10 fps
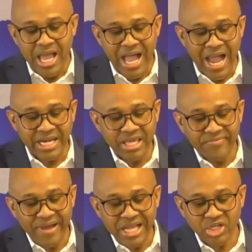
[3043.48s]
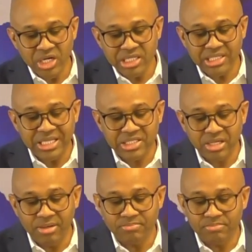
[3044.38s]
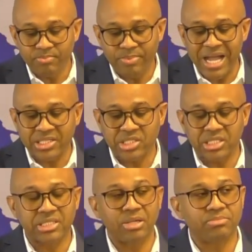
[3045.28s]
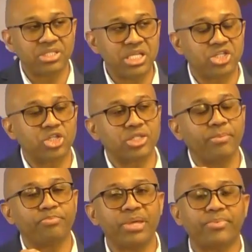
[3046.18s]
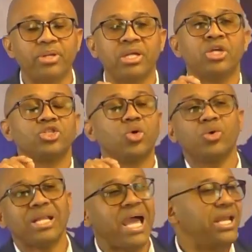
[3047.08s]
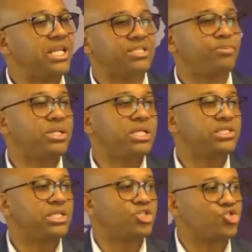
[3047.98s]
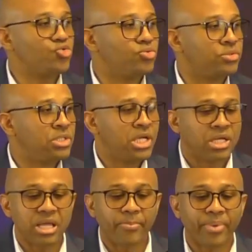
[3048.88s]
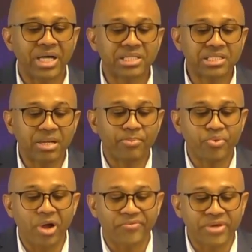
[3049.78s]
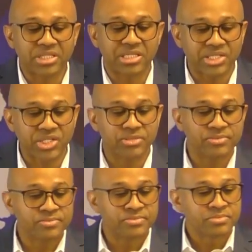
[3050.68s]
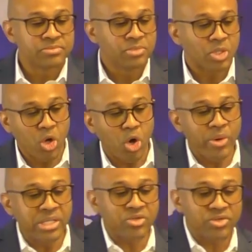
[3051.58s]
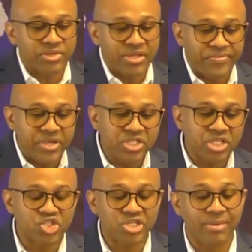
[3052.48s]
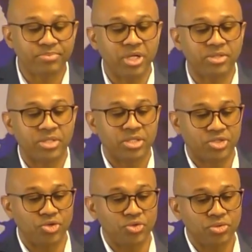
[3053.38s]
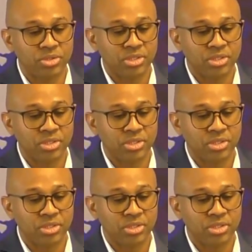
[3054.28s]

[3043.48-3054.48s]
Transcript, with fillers: And evangelists and some pastors and some teachers. Some people don't like this, but this is true. The apostles and prophets, listen, Go into Ephesians chapter 2